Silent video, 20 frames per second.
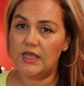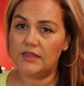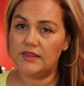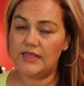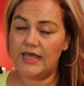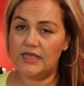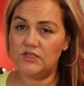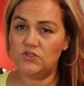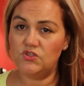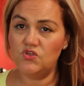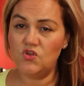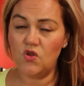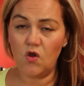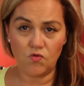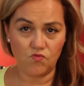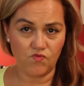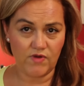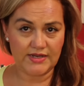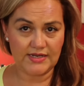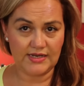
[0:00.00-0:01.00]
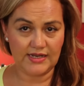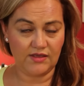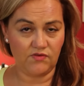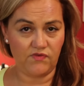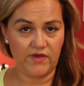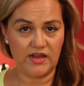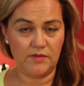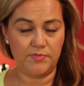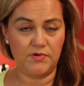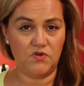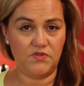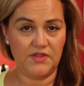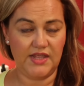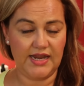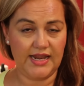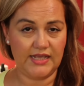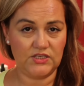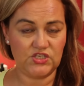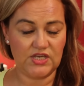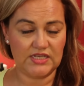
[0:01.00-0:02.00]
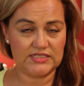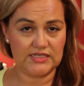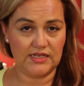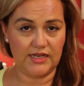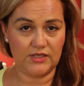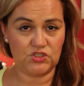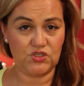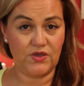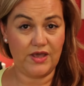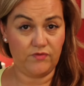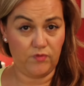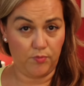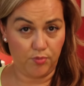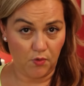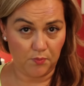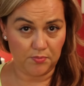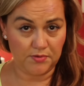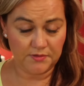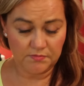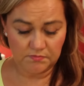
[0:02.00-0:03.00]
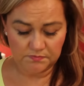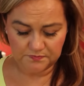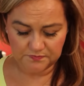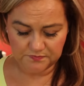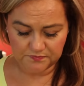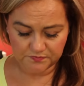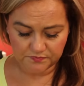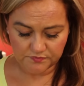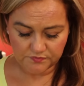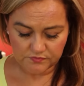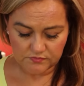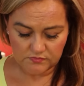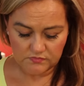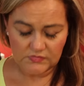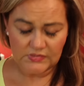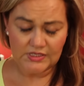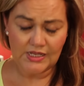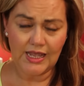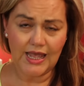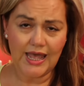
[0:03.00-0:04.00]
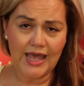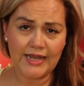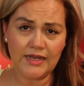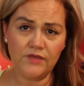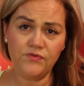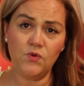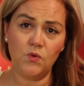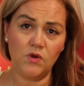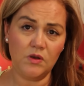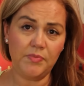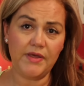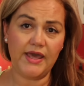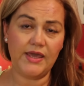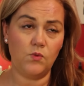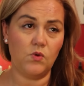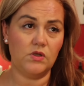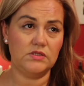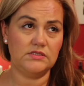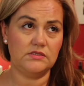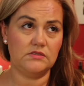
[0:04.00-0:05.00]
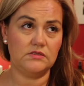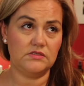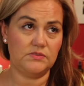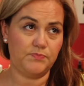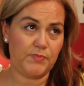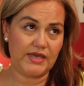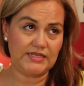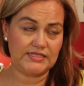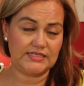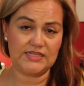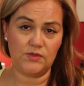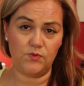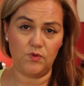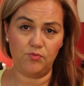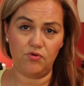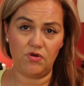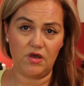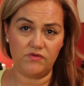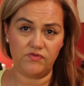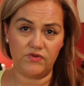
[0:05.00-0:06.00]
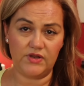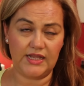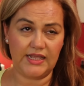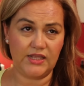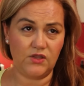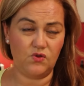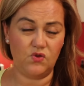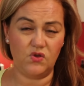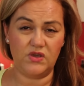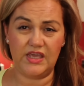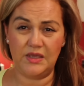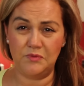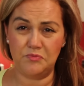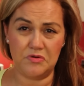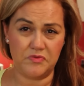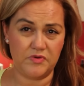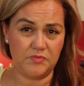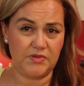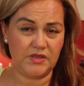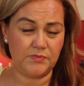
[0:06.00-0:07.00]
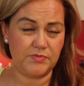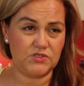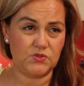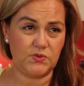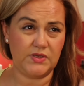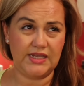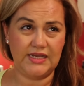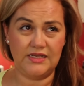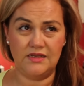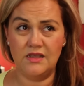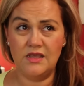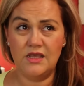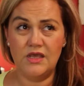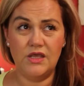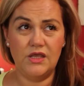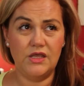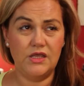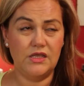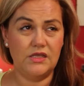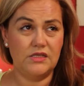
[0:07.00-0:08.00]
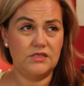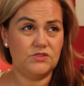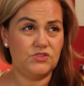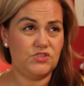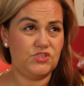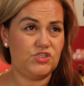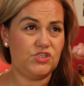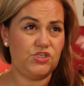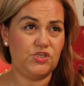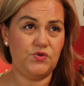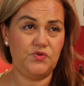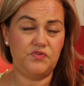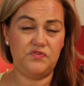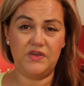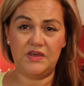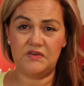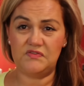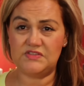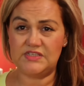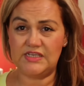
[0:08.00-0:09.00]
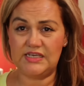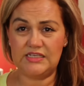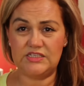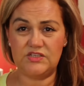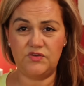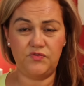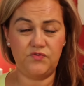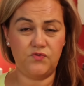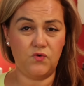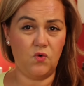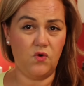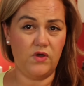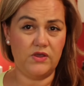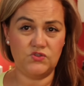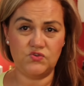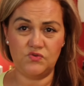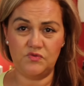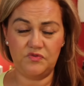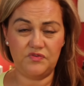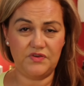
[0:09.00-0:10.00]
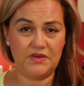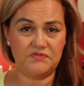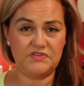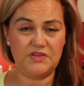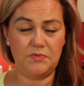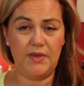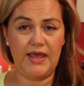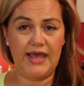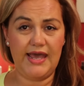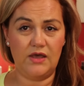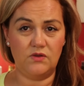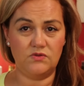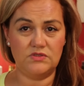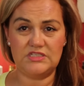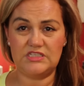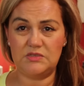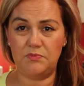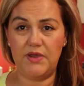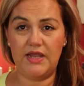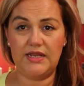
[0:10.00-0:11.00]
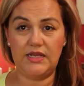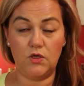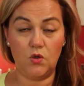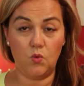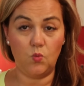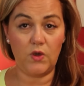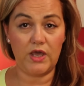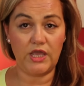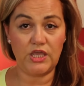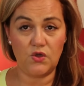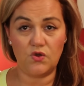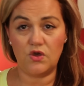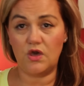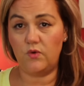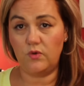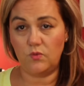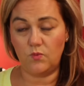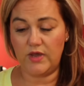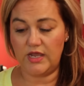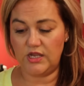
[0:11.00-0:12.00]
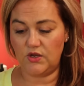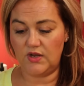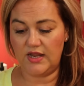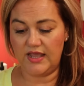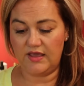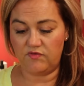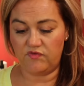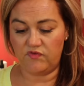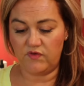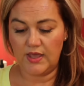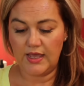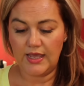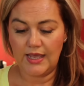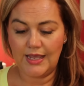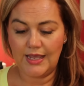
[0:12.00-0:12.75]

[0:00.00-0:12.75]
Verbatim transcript: They're not readily available on the NHS unless you have a problem. And if you want to pay one, pay to see one privately, you're looking probably between 250 to 450 pounds depending on where you go and where you live.